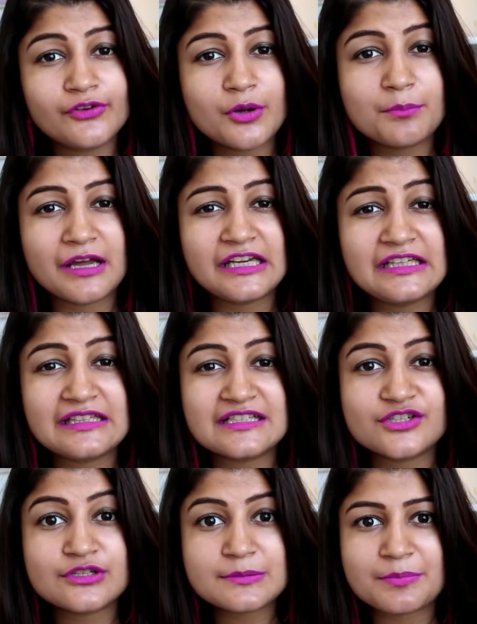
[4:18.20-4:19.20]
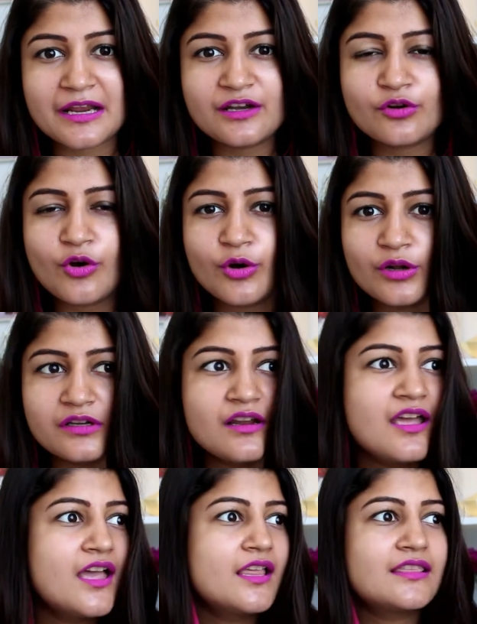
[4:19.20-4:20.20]
your money that you spend on
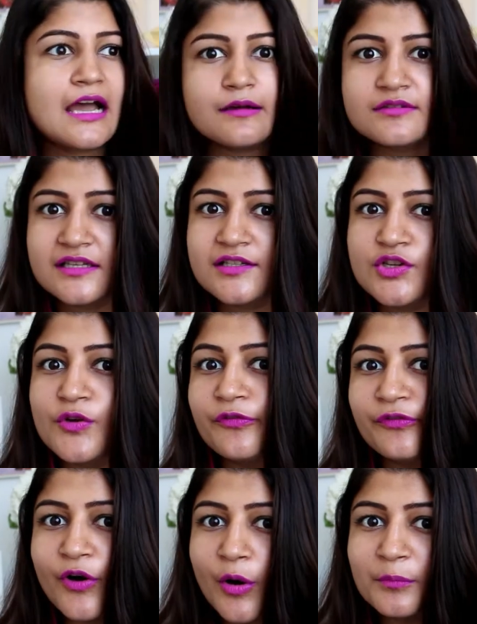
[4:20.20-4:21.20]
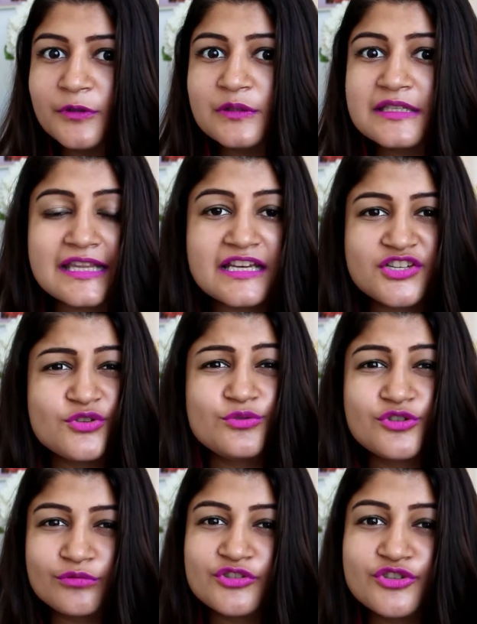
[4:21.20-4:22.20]
thousands of formals that you
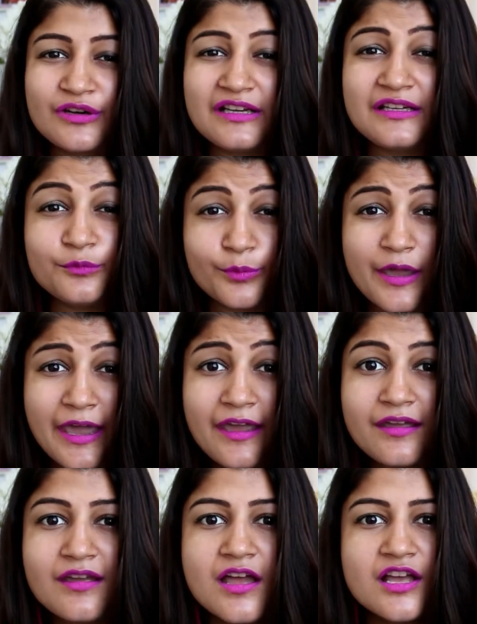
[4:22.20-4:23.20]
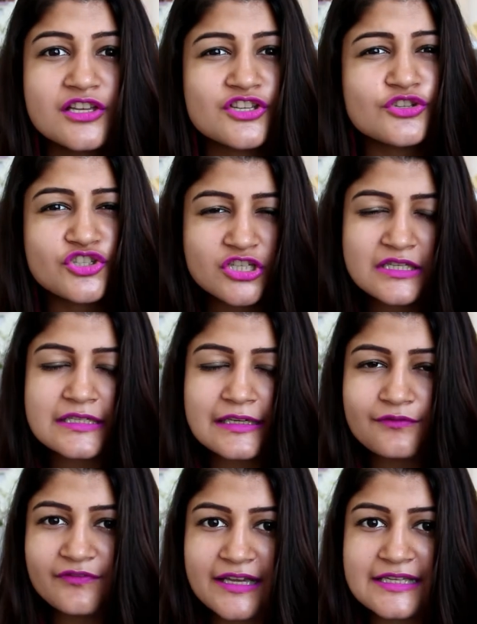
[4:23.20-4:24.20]
don't really wear. So just
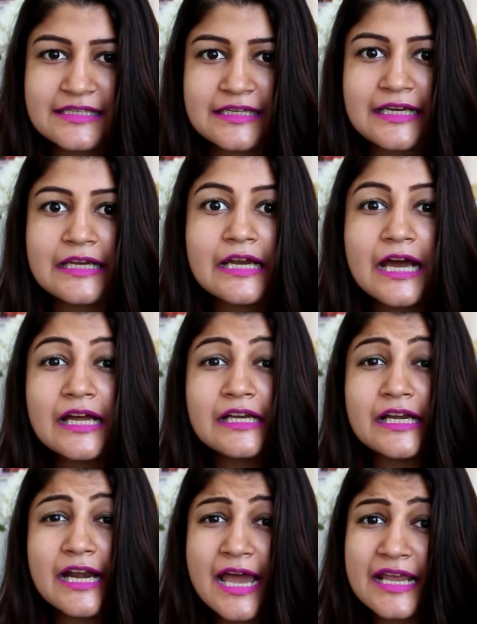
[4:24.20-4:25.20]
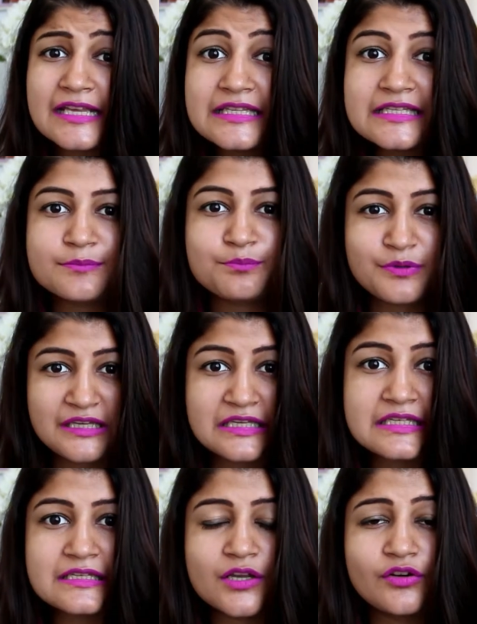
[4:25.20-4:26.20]
invest in a nice
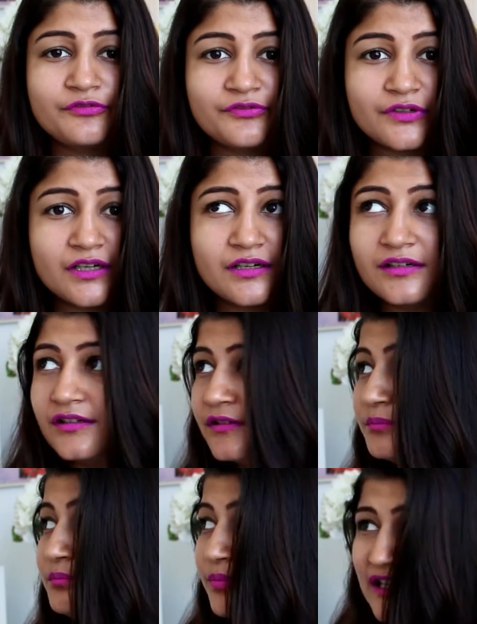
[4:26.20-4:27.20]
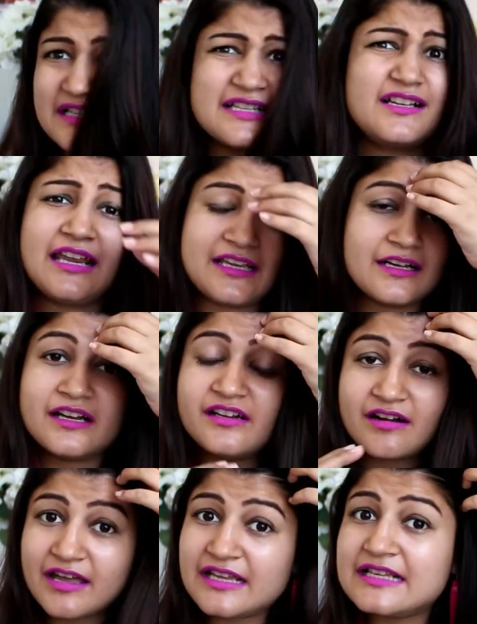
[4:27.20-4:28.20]
piece of a blazer, like a
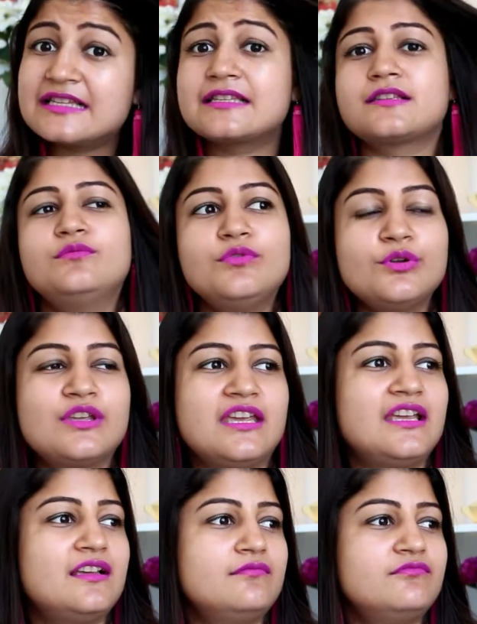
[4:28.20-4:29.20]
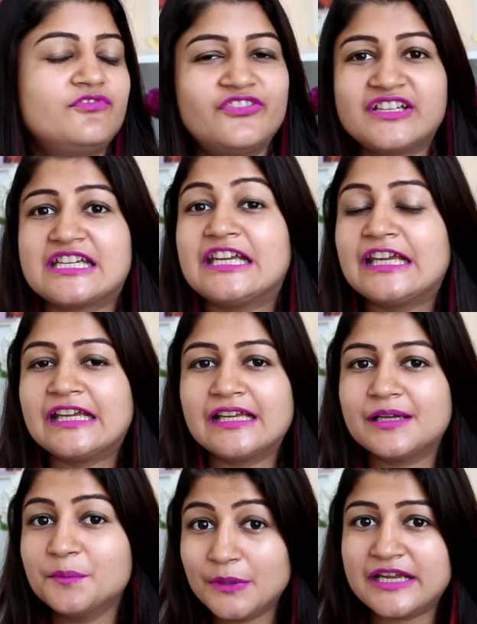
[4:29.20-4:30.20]
nice looking fitting
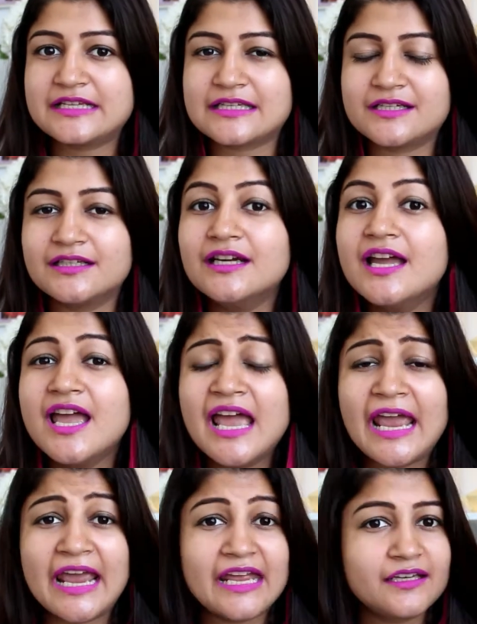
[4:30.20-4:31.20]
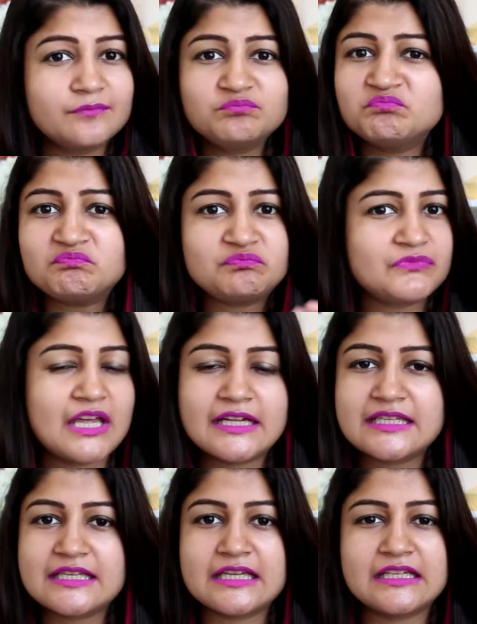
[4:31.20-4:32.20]
blazer, and
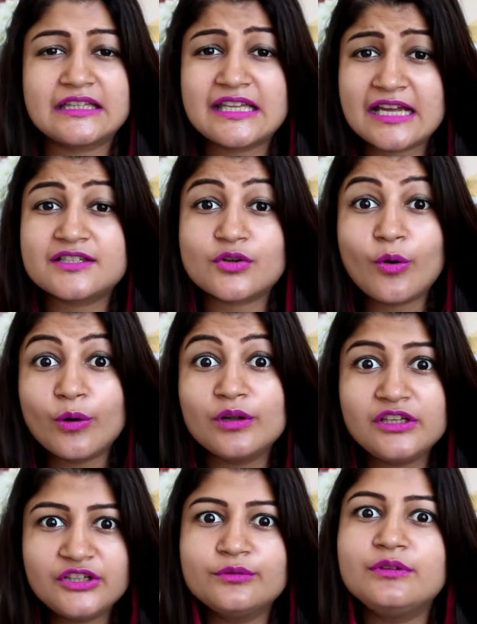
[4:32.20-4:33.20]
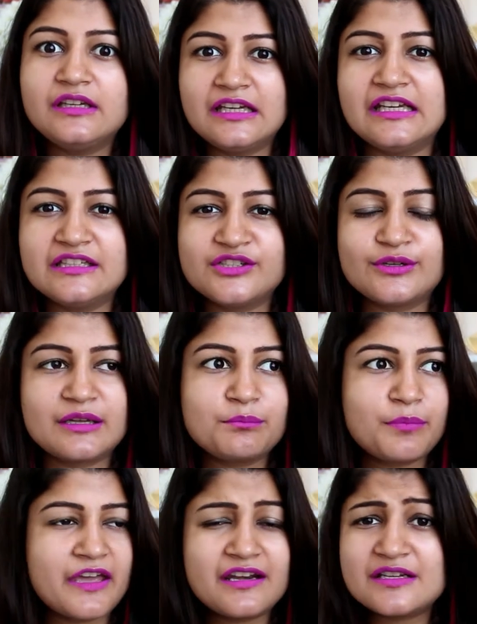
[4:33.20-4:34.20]
that's it. That's all you need. You can
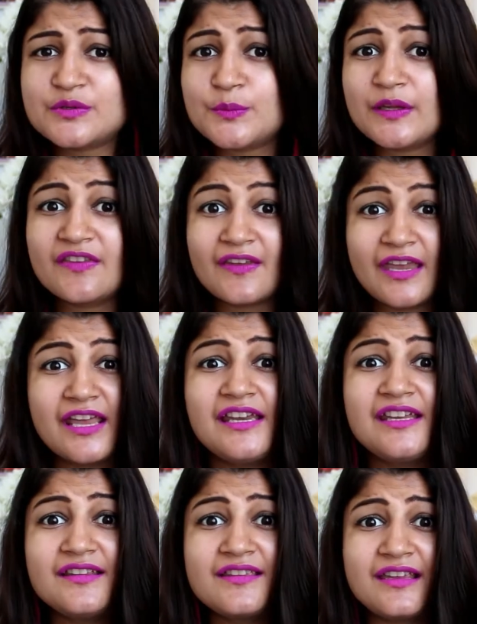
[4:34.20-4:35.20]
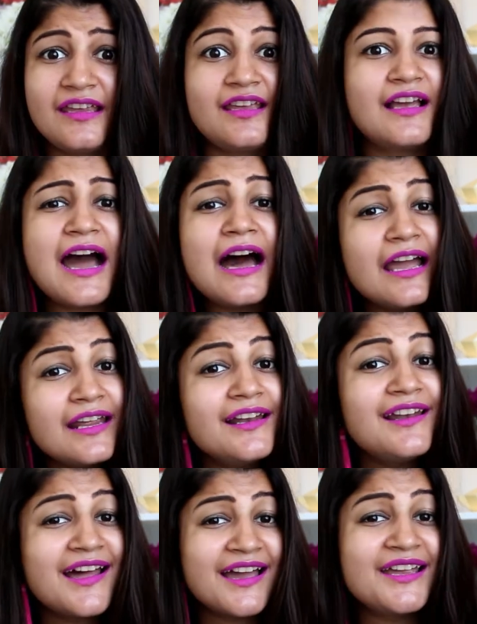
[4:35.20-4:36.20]
pair it with anything. I
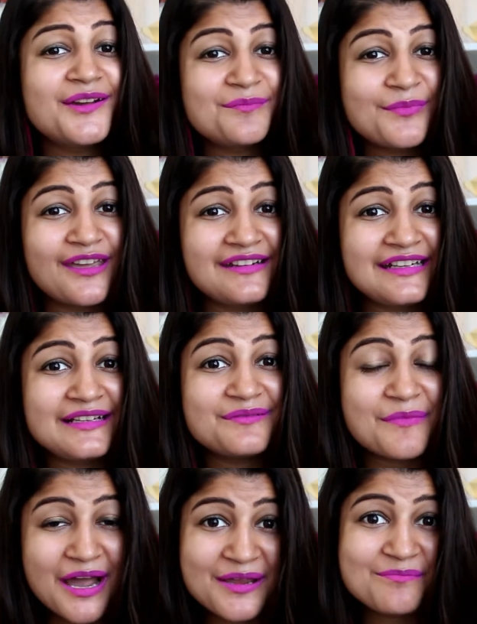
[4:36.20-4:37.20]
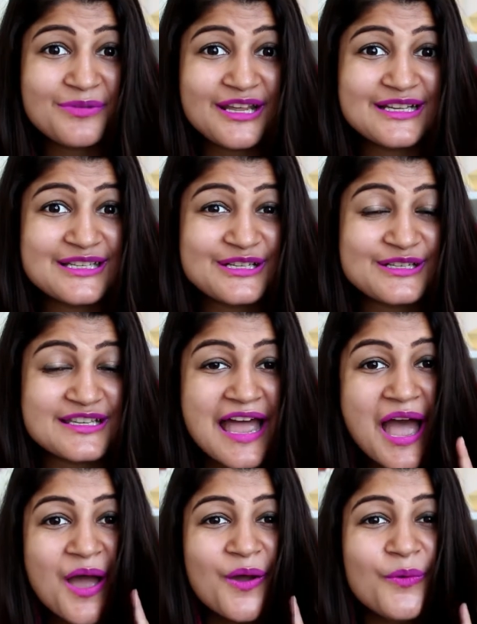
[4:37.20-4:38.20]
like pairing my blazers
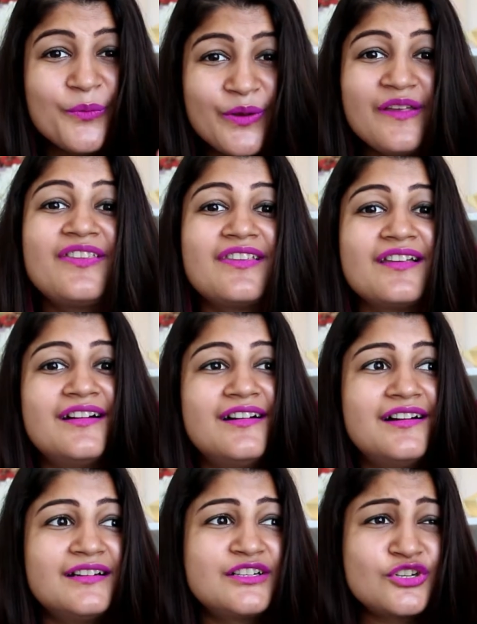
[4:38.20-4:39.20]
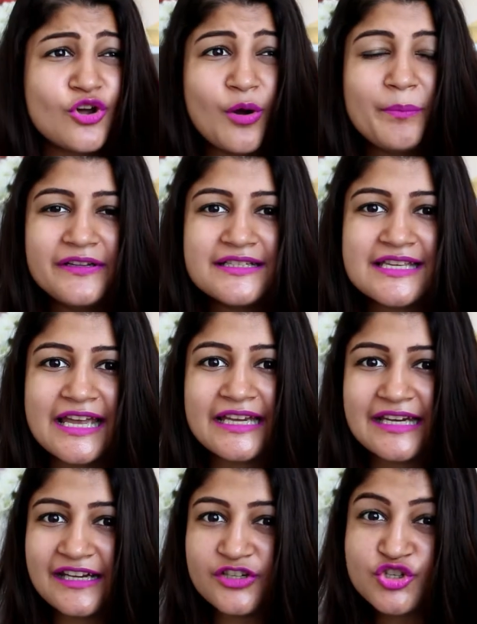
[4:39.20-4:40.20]
with a top inside
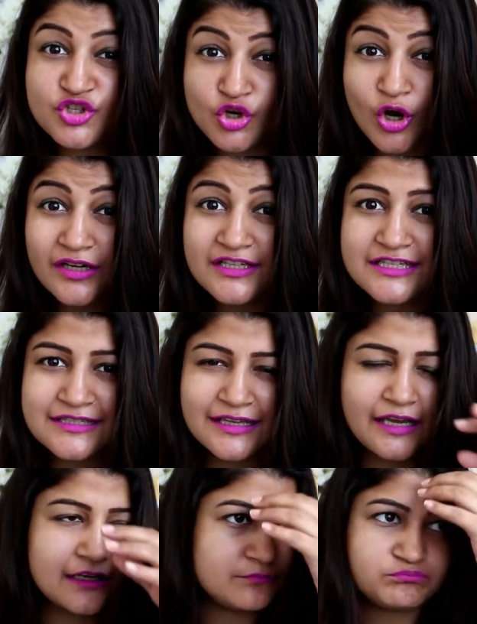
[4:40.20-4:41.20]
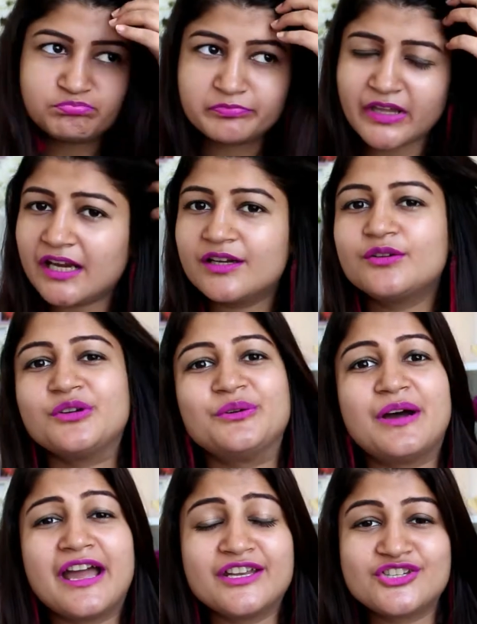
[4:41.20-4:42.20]
and a shorts, and I don't
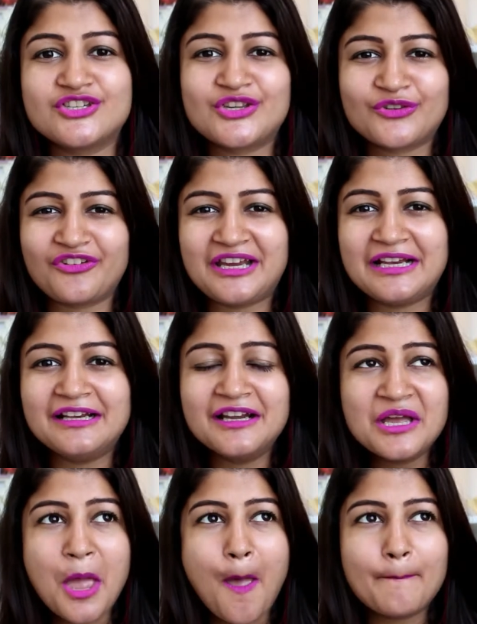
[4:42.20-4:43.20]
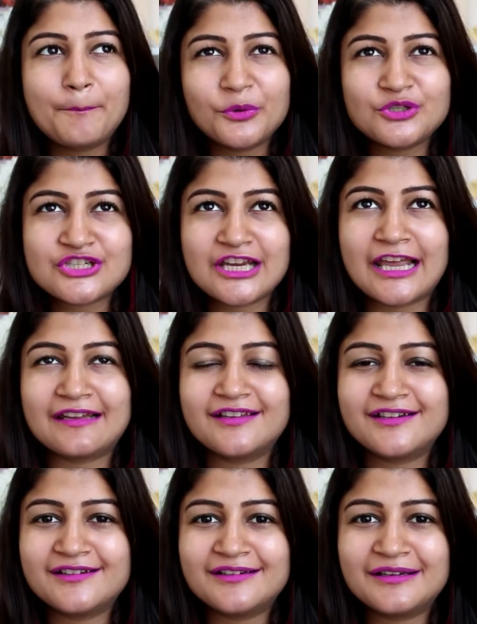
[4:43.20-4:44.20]
know, I just feel put
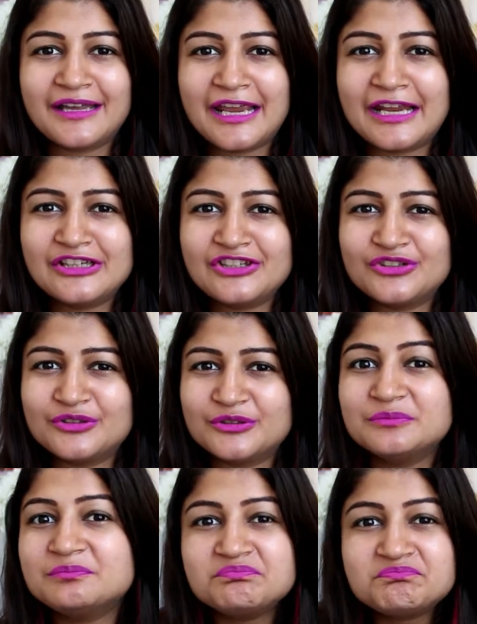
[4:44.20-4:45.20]
together, and you know,